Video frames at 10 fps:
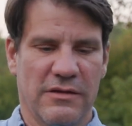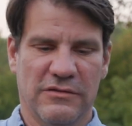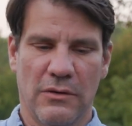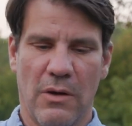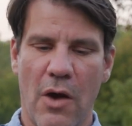
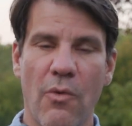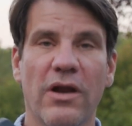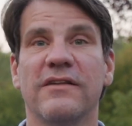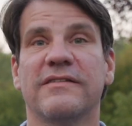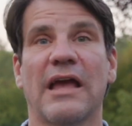So I
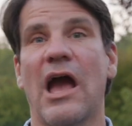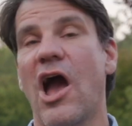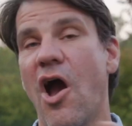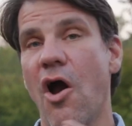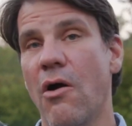wanted to see
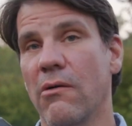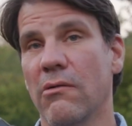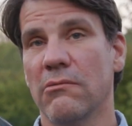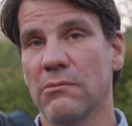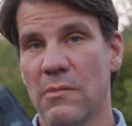how
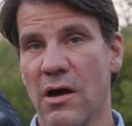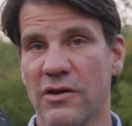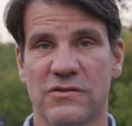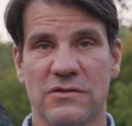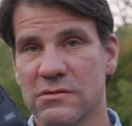
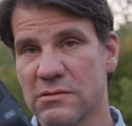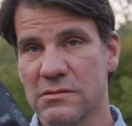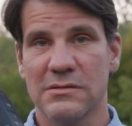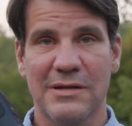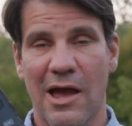much
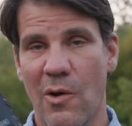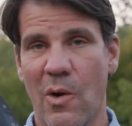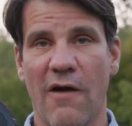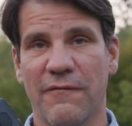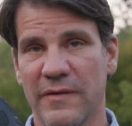and how
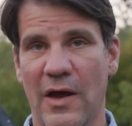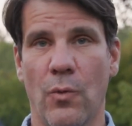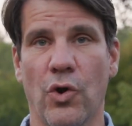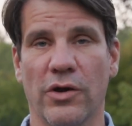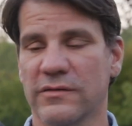often that
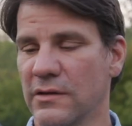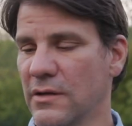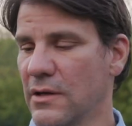worked.